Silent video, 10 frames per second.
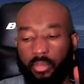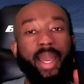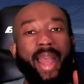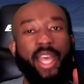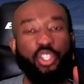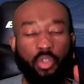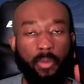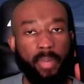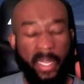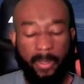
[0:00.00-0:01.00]
astral
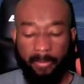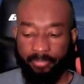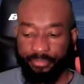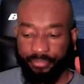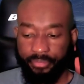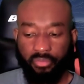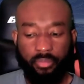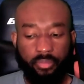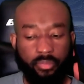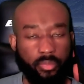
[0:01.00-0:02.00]
plane,
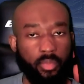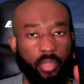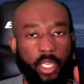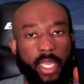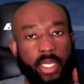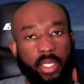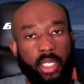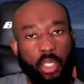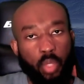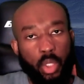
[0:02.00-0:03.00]
and
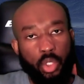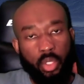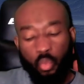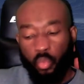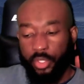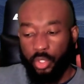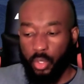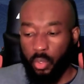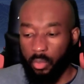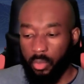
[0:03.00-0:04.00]
it was with the
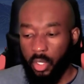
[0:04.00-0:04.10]
soul,